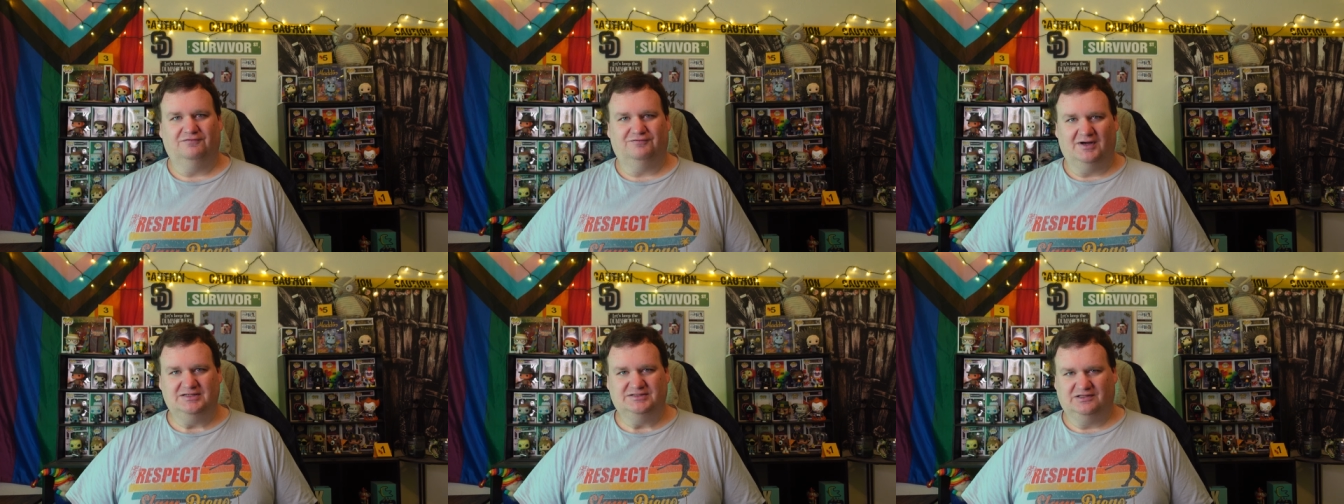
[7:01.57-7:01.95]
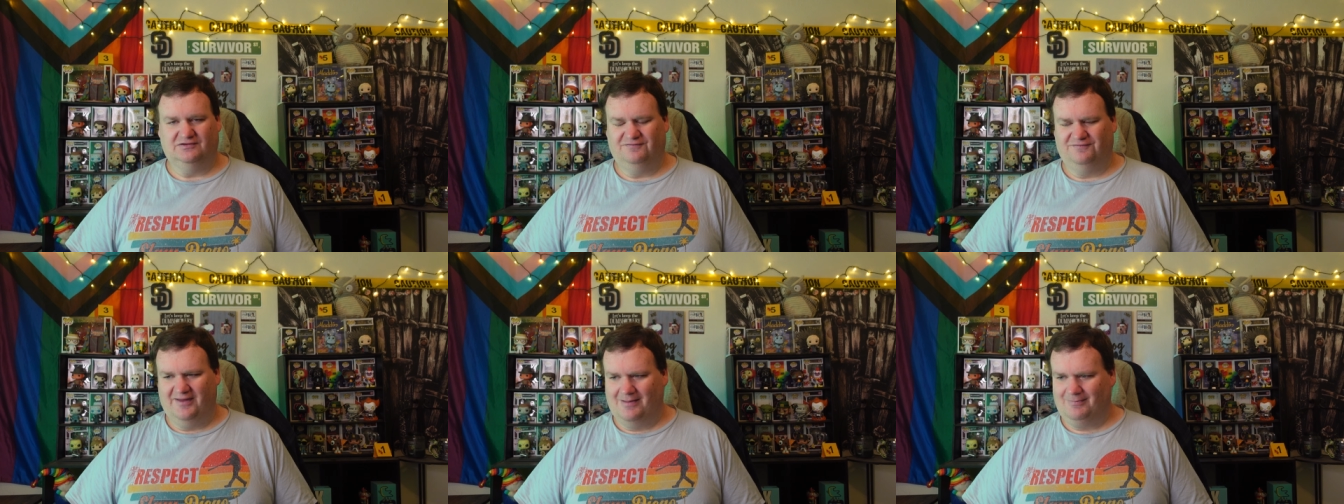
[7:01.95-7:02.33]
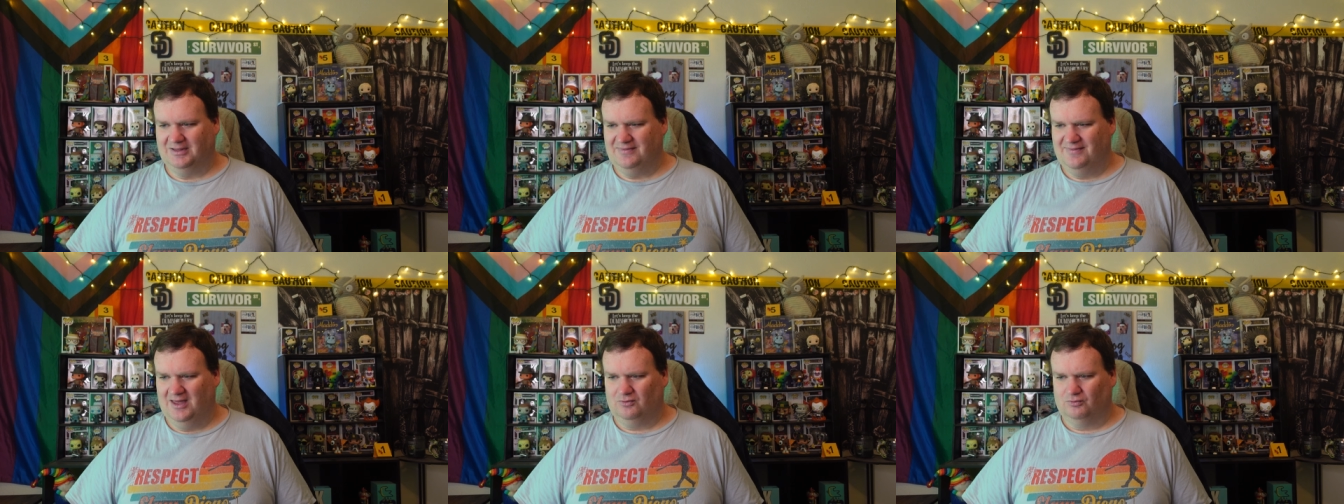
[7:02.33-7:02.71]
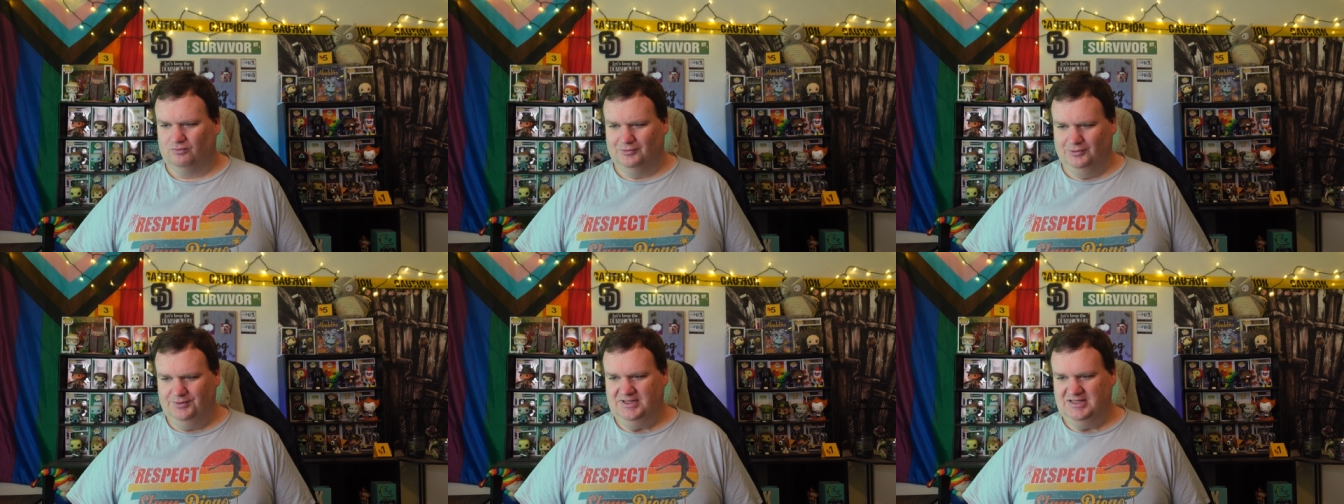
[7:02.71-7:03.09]
friends and family that
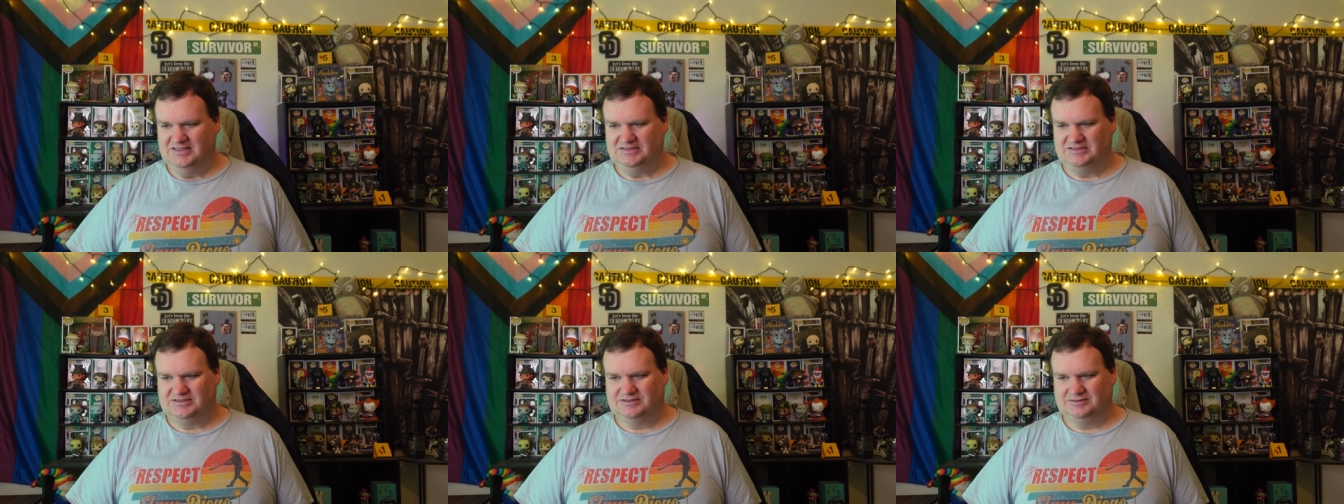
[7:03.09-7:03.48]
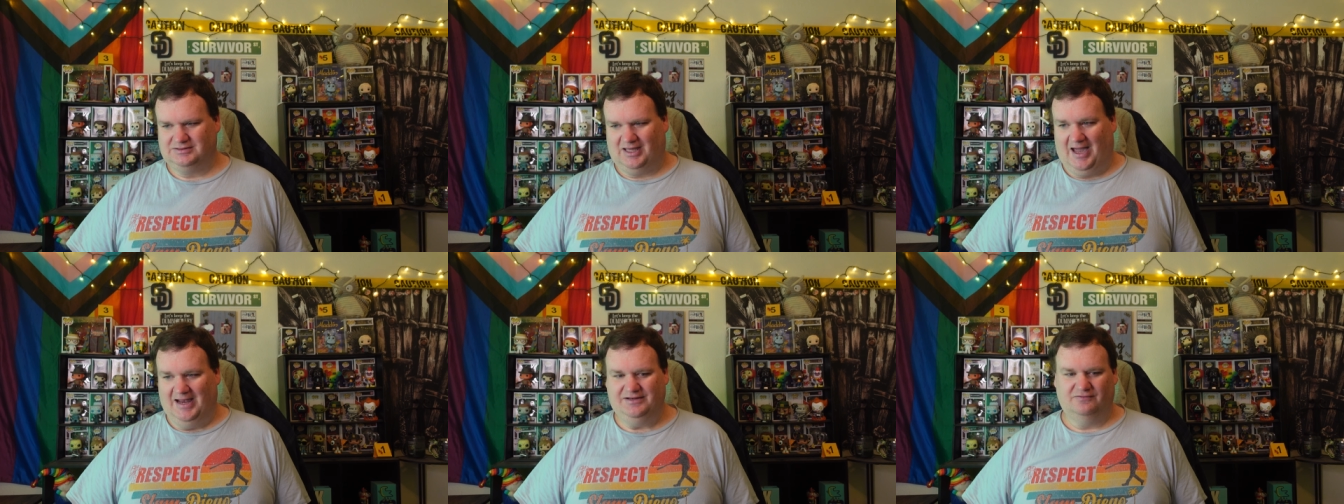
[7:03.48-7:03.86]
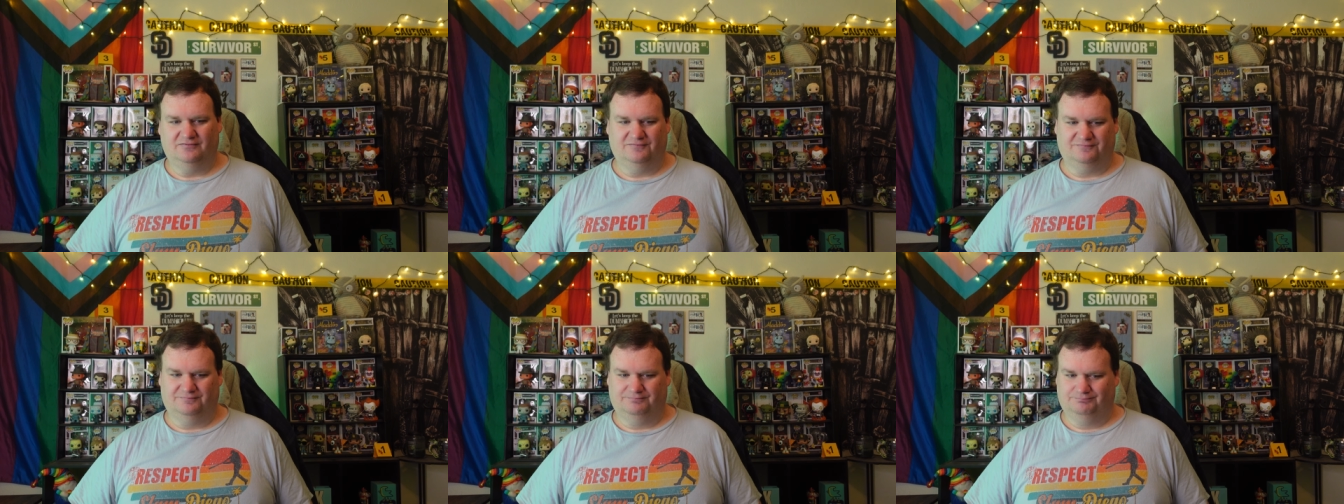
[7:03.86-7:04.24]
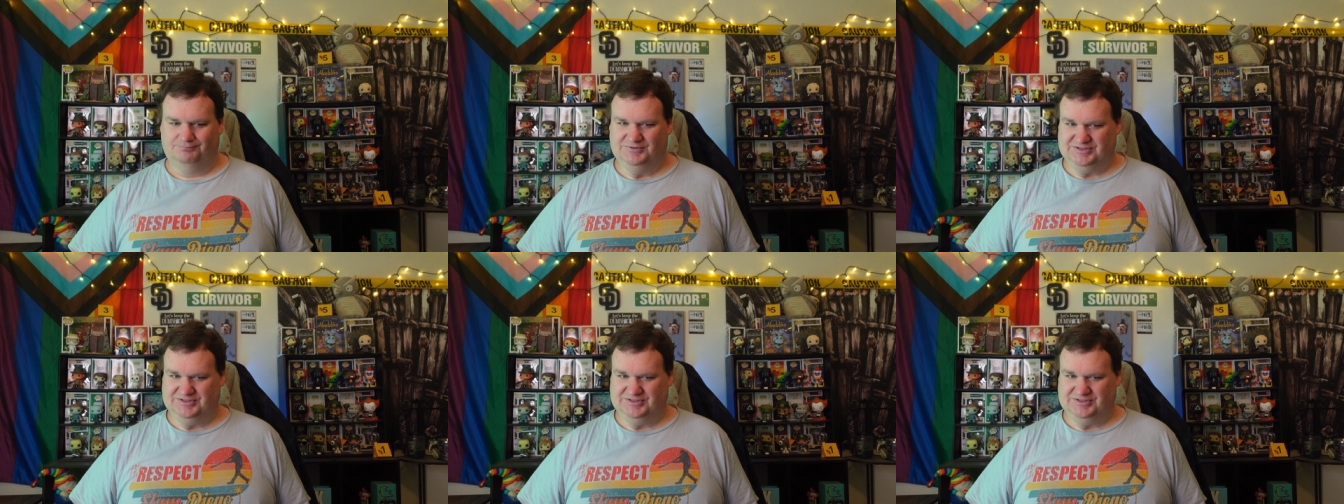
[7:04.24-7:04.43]
Rudy is kind of